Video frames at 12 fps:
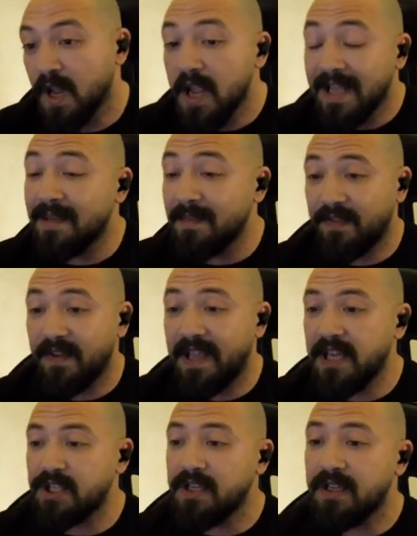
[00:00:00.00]

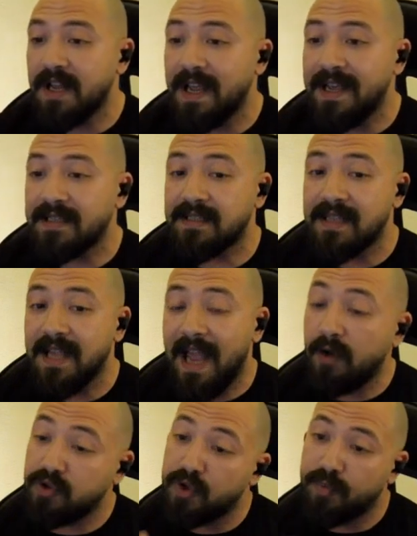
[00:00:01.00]
Gamification is how
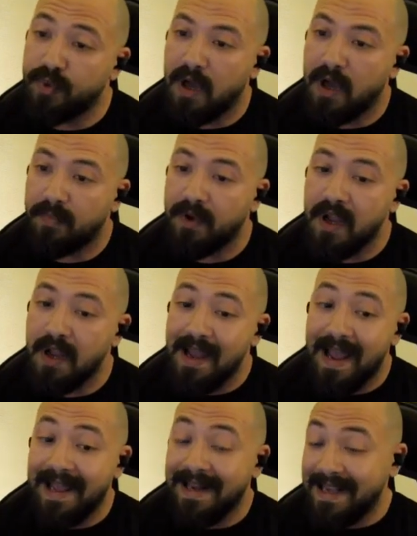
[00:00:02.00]
to put up
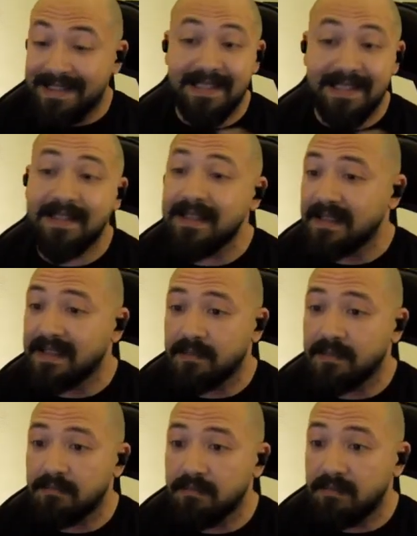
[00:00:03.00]
an existing
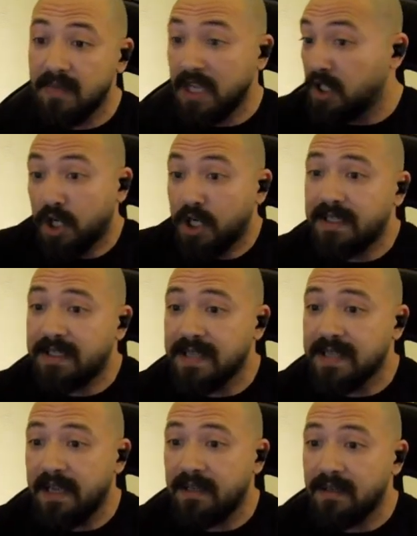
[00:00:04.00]
system in learning
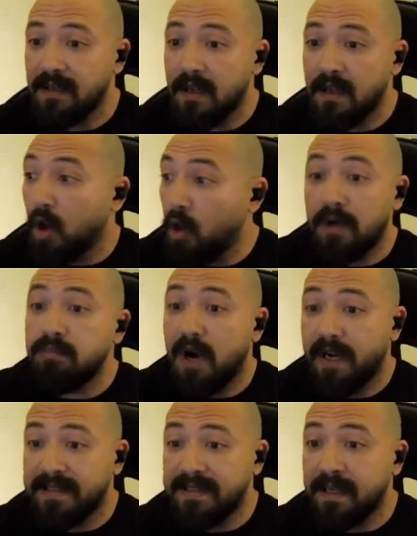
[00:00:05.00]
design or in
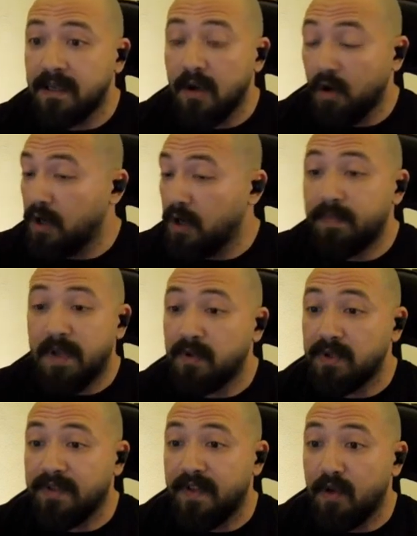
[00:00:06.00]
marketing or in people
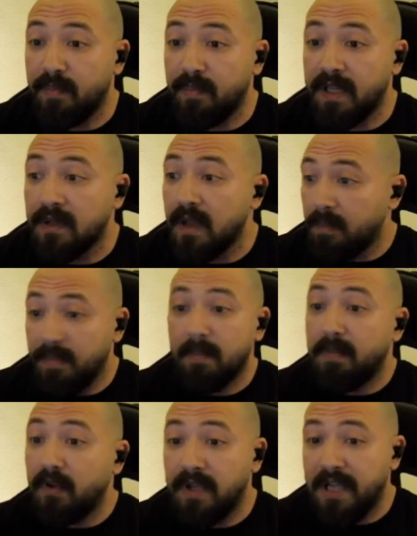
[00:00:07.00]
development,
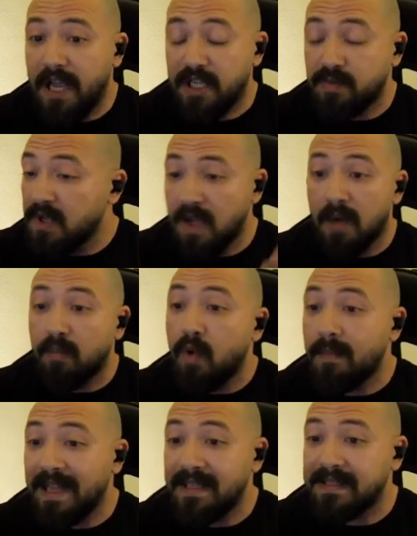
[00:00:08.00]
people engagement, come what
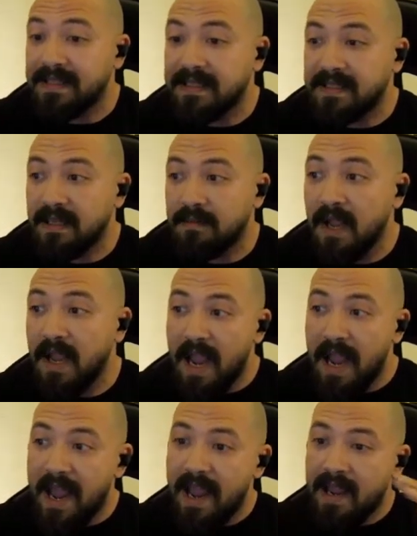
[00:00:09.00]
may, the system,
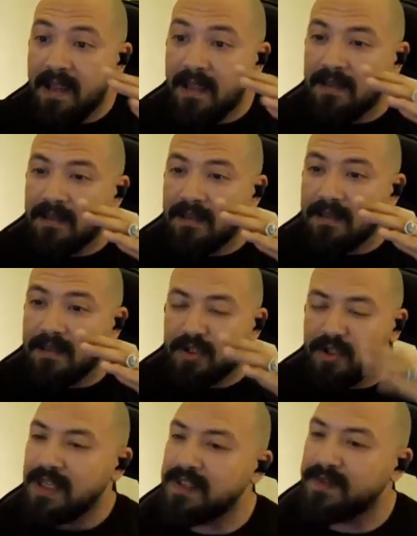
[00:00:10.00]
and
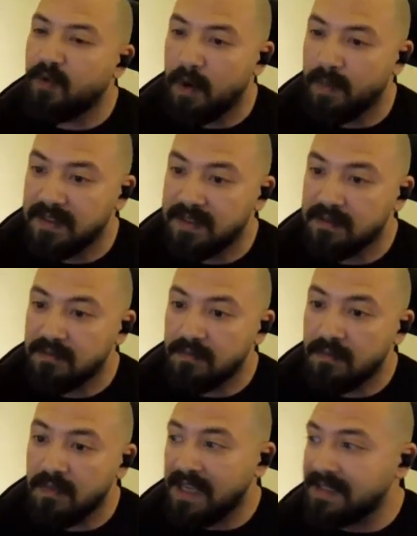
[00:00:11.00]
transform it.
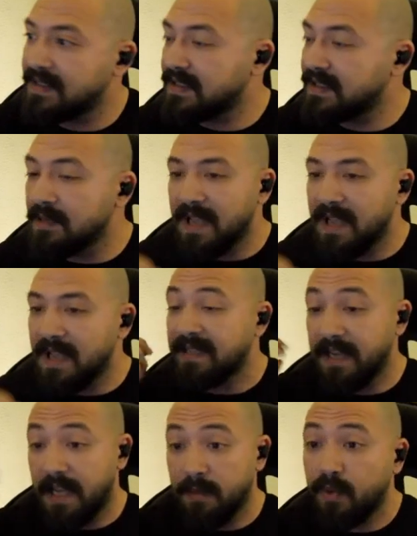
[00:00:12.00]
A system that
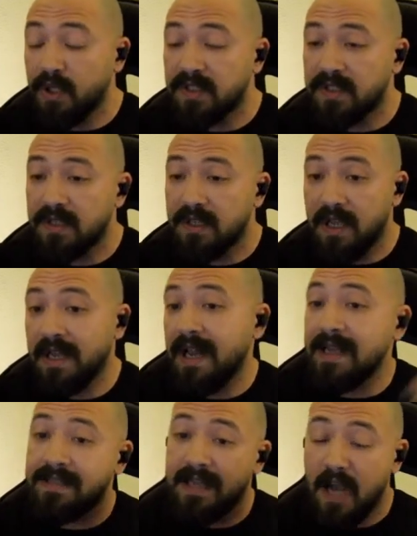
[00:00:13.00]
has an input and
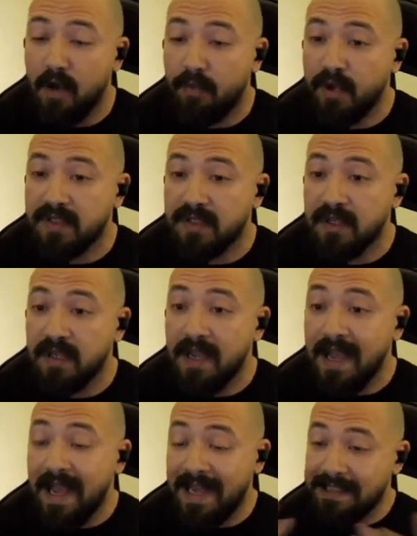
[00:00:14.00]
has an output,
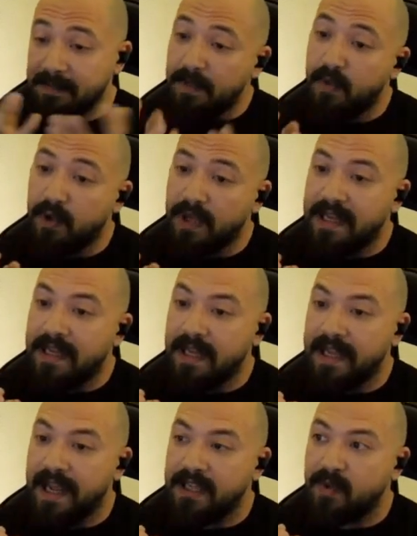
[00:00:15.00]
has people getting
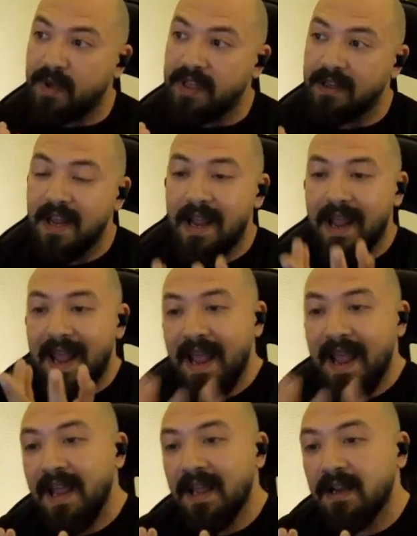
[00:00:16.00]
engaged with it,
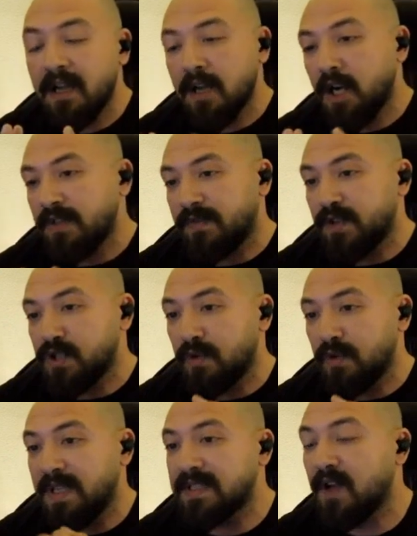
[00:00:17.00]
and an artificial
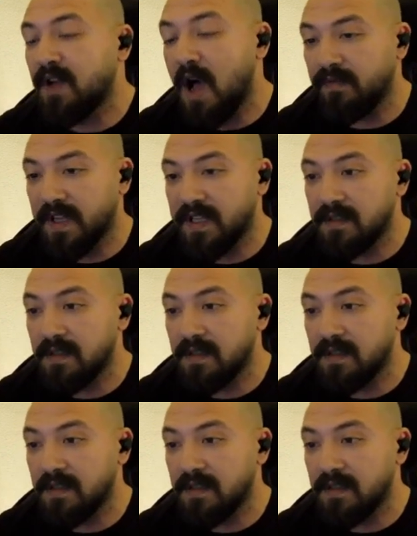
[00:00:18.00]
means of conflict.